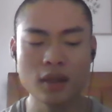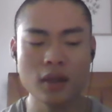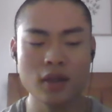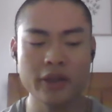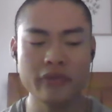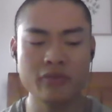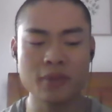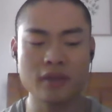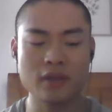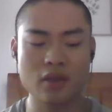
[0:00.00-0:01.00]
give
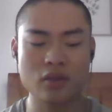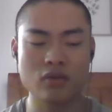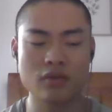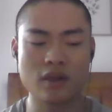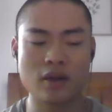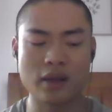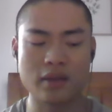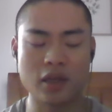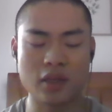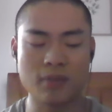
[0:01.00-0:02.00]
me the user and
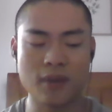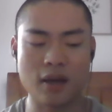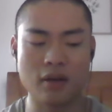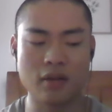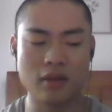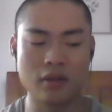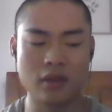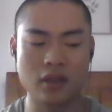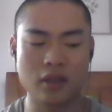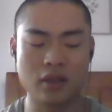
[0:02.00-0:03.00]
the email
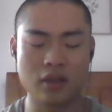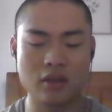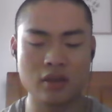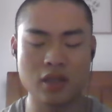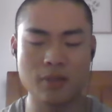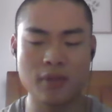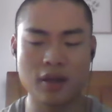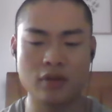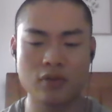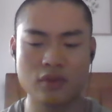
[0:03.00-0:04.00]

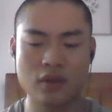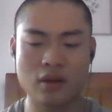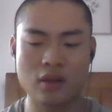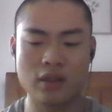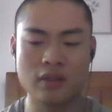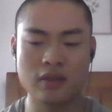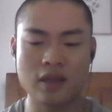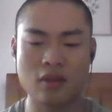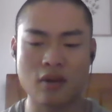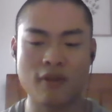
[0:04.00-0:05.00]
user
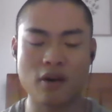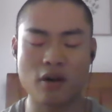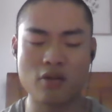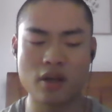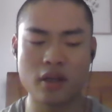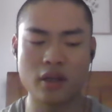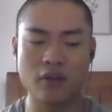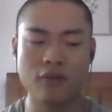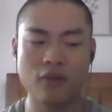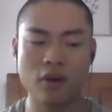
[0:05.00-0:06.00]
instead of an array
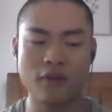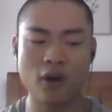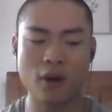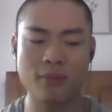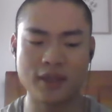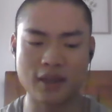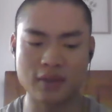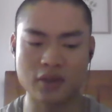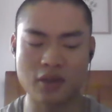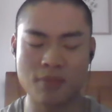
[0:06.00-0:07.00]
full of
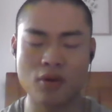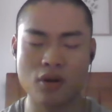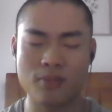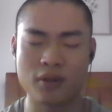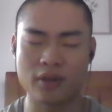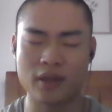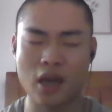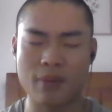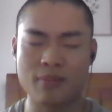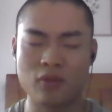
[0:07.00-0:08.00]
objects. The property
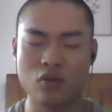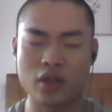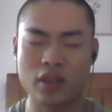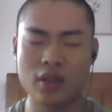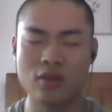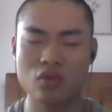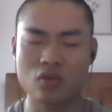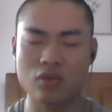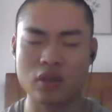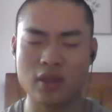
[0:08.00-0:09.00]
I'm looking
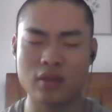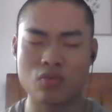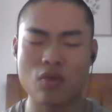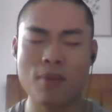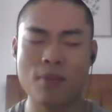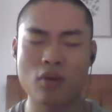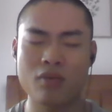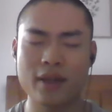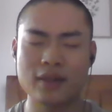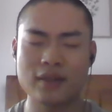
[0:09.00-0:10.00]
into is one more
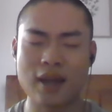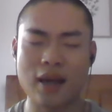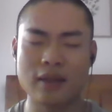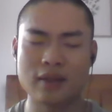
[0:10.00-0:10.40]
way that